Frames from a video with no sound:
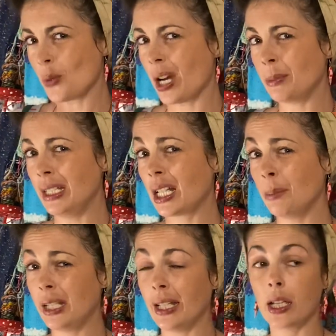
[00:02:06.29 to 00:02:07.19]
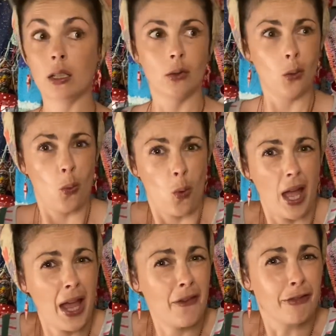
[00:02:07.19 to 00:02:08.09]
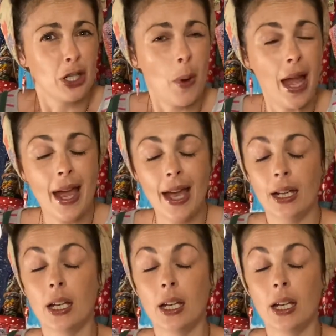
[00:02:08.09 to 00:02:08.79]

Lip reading: why I'm a little bit like everywhere,